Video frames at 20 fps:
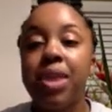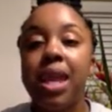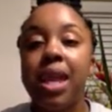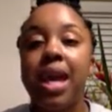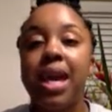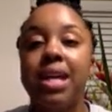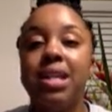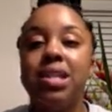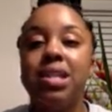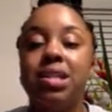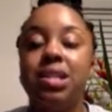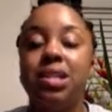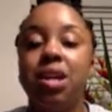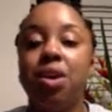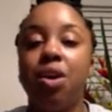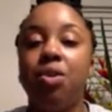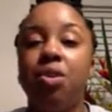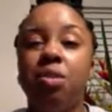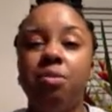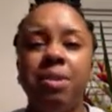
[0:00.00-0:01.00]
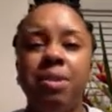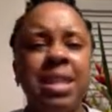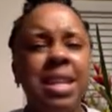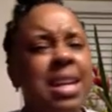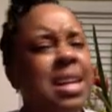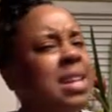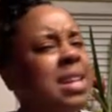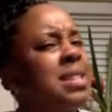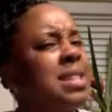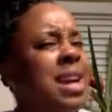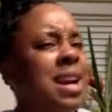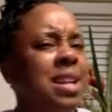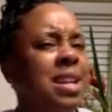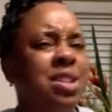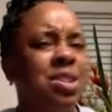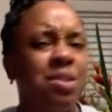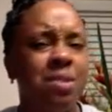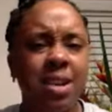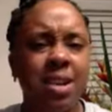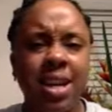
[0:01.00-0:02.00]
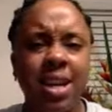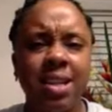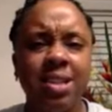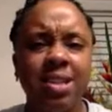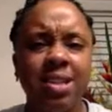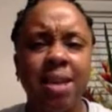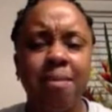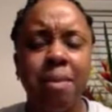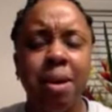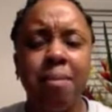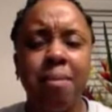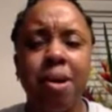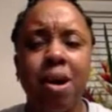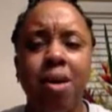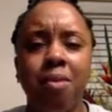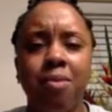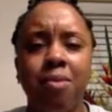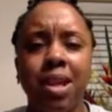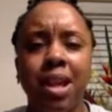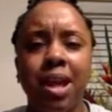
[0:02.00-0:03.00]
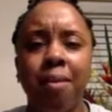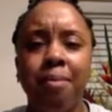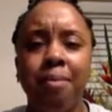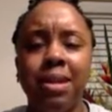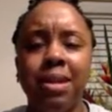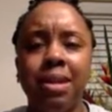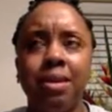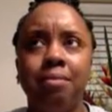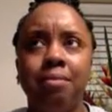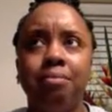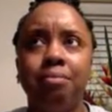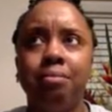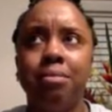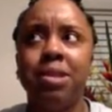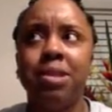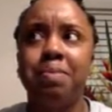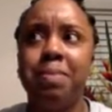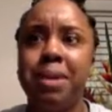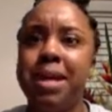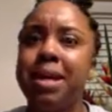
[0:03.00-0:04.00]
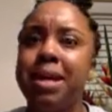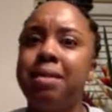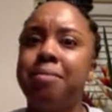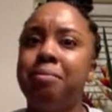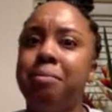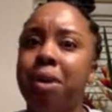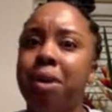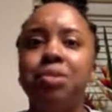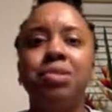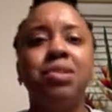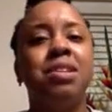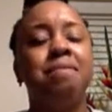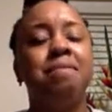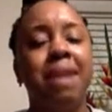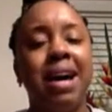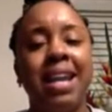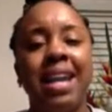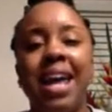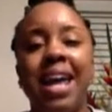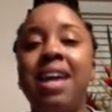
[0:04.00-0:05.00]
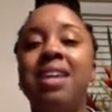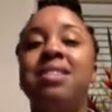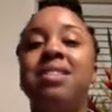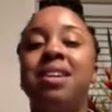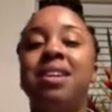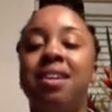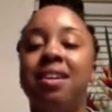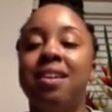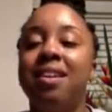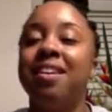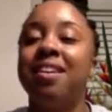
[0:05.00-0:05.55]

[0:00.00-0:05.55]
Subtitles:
And so you would think it's kind of strange that my mom would let me spend most of my days here